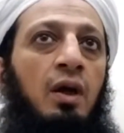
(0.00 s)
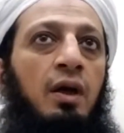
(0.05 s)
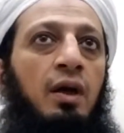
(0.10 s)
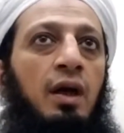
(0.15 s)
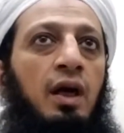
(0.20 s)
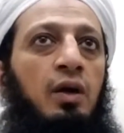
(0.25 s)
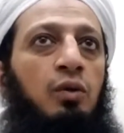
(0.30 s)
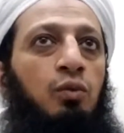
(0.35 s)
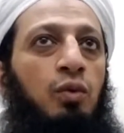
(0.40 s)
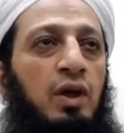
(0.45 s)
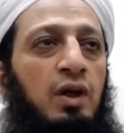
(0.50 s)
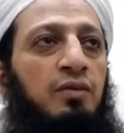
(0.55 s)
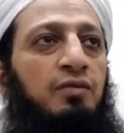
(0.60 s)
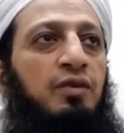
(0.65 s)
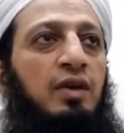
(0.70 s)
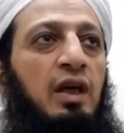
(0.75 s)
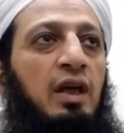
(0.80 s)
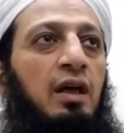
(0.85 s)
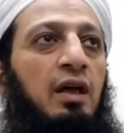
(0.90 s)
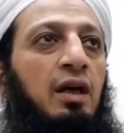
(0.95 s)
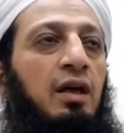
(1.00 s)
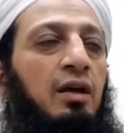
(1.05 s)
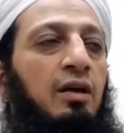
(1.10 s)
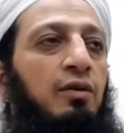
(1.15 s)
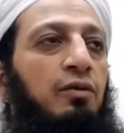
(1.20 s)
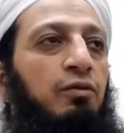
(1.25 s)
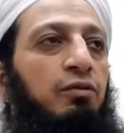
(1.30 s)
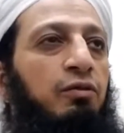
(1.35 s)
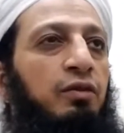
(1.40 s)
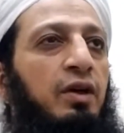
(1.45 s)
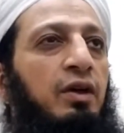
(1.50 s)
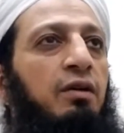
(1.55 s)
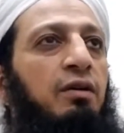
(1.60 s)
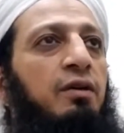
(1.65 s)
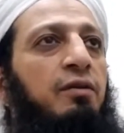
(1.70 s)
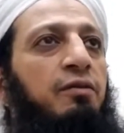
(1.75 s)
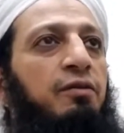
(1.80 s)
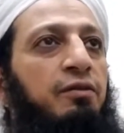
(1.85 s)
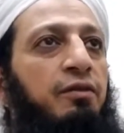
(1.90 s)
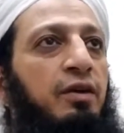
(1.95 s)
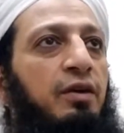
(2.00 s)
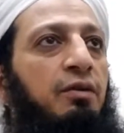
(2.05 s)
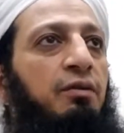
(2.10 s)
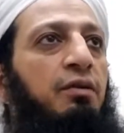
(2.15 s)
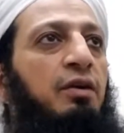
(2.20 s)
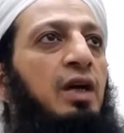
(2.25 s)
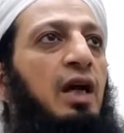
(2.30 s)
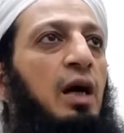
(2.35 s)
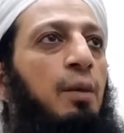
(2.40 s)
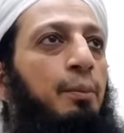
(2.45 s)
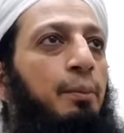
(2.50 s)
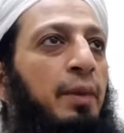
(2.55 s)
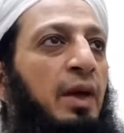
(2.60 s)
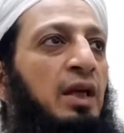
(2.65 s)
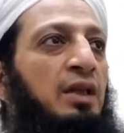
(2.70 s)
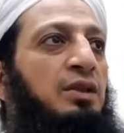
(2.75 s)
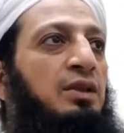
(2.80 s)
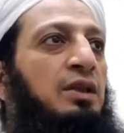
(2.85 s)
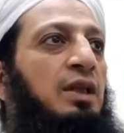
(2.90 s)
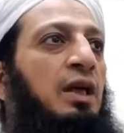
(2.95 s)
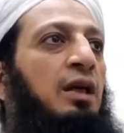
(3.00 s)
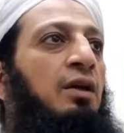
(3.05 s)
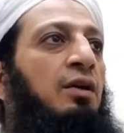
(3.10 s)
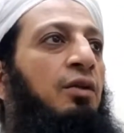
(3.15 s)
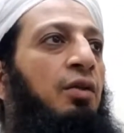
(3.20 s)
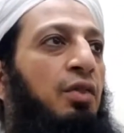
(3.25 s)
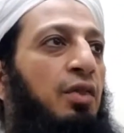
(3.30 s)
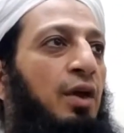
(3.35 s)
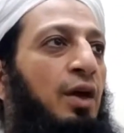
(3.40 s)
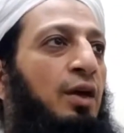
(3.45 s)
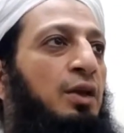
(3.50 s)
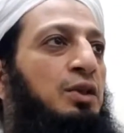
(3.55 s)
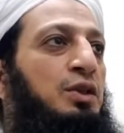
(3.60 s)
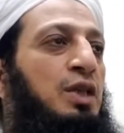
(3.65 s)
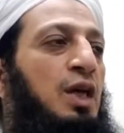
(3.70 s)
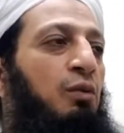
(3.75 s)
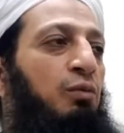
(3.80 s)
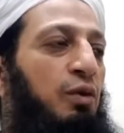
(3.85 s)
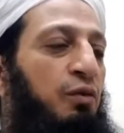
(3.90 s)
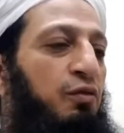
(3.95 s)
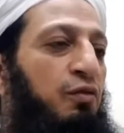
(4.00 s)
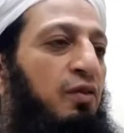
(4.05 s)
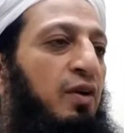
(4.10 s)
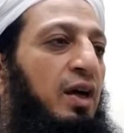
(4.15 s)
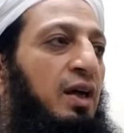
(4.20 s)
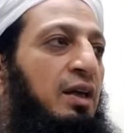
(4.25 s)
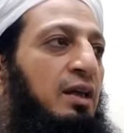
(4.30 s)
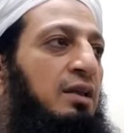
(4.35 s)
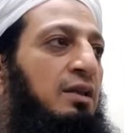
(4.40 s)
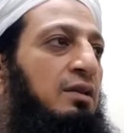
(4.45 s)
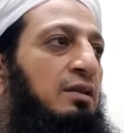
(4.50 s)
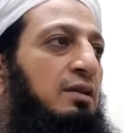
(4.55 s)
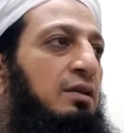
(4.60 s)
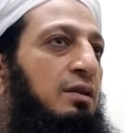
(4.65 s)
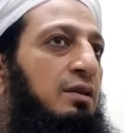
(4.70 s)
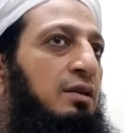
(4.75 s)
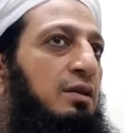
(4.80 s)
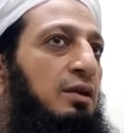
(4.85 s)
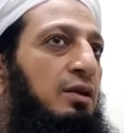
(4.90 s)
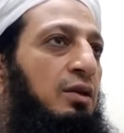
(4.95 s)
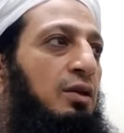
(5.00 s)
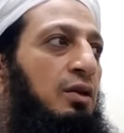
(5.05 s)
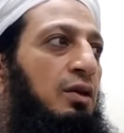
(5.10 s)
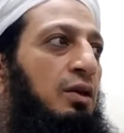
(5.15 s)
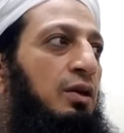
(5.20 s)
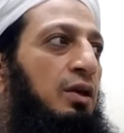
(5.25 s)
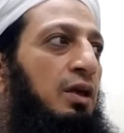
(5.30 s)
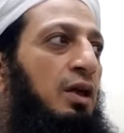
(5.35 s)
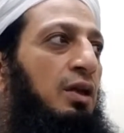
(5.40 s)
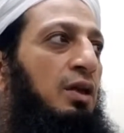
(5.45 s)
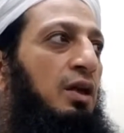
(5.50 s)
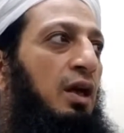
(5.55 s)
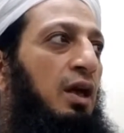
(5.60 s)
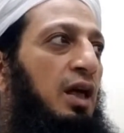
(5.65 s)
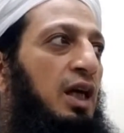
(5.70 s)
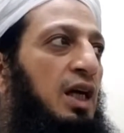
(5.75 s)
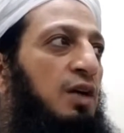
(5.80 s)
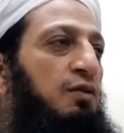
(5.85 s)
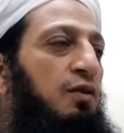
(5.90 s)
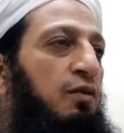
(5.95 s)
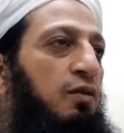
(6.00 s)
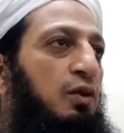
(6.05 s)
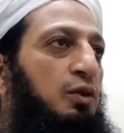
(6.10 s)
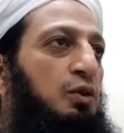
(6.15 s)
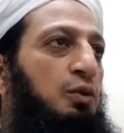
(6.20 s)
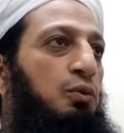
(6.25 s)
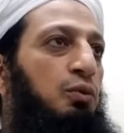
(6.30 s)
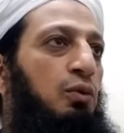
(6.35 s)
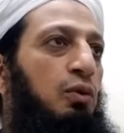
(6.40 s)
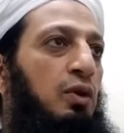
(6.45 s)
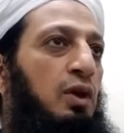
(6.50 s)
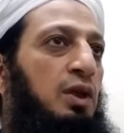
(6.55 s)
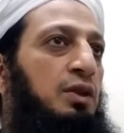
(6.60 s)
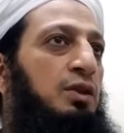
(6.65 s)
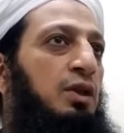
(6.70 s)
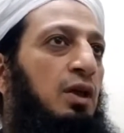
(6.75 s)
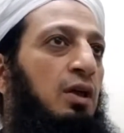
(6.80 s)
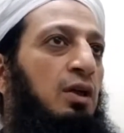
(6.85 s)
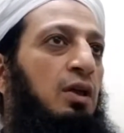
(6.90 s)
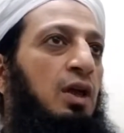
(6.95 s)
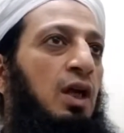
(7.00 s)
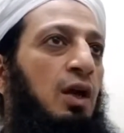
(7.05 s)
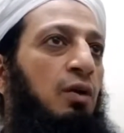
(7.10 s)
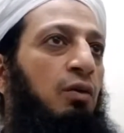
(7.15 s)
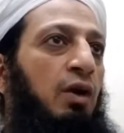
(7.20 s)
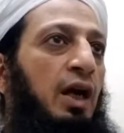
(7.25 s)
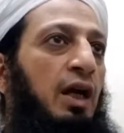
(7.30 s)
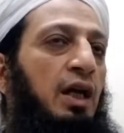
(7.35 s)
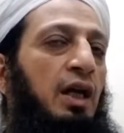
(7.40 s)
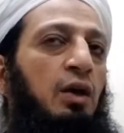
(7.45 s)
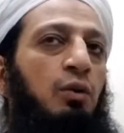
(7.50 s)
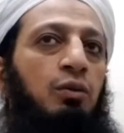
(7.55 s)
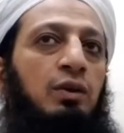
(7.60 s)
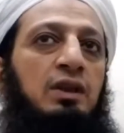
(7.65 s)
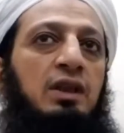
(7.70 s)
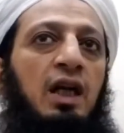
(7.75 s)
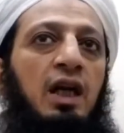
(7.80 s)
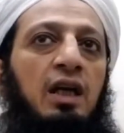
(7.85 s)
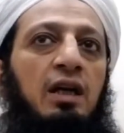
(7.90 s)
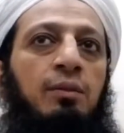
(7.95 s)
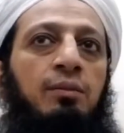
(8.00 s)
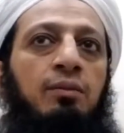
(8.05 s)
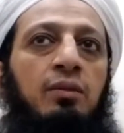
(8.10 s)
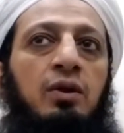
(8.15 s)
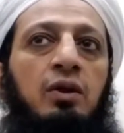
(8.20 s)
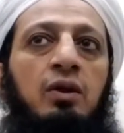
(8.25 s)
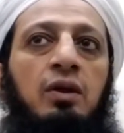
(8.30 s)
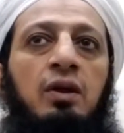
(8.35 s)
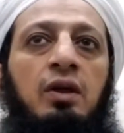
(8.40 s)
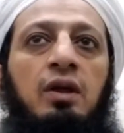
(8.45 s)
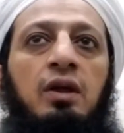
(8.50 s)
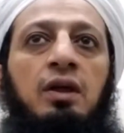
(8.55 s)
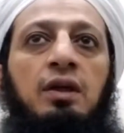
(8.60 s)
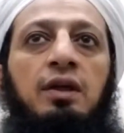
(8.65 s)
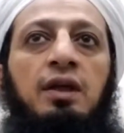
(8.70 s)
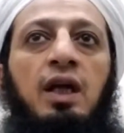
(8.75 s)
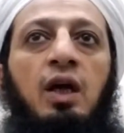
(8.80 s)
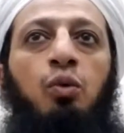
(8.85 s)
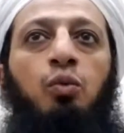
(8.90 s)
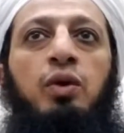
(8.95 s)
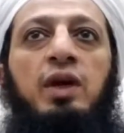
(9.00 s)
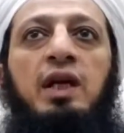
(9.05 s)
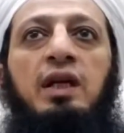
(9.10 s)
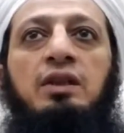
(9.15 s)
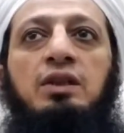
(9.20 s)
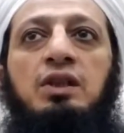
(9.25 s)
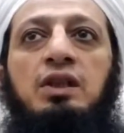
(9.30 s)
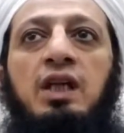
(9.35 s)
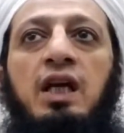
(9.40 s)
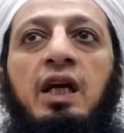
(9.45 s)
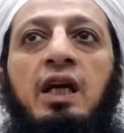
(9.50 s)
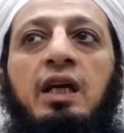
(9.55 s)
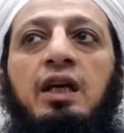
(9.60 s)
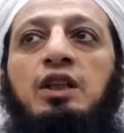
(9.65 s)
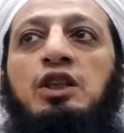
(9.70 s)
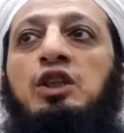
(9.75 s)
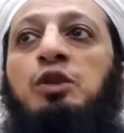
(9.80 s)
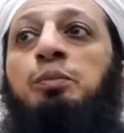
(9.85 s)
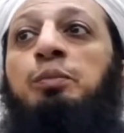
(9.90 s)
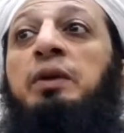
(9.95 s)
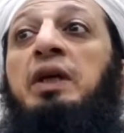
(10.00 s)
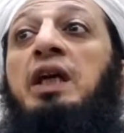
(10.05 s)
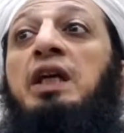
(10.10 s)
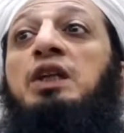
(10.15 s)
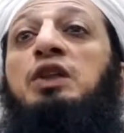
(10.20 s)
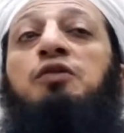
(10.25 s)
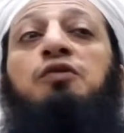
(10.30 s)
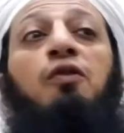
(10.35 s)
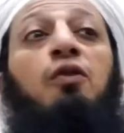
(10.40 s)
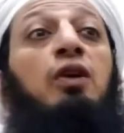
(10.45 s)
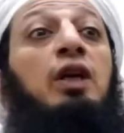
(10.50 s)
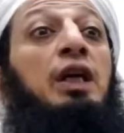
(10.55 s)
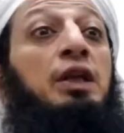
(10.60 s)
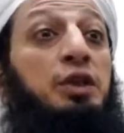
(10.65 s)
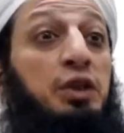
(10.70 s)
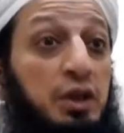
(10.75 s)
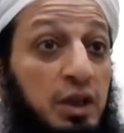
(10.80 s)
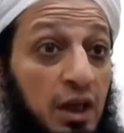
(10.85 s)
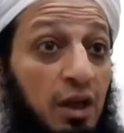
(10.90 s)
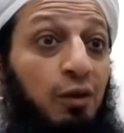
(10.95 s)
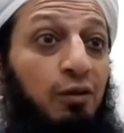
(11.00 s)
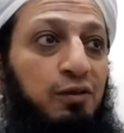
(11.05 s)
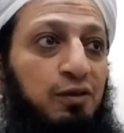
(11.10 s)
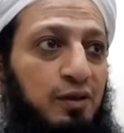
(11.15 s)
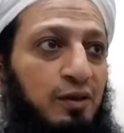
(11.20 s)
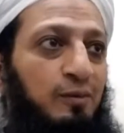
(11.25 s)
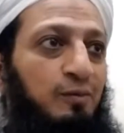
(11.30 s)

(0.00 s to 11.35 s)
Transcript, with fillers: And one of the very, very amazing things that we find in the life of Rasulullah sallallahu alaihi wasallam that we can say speaks for itself.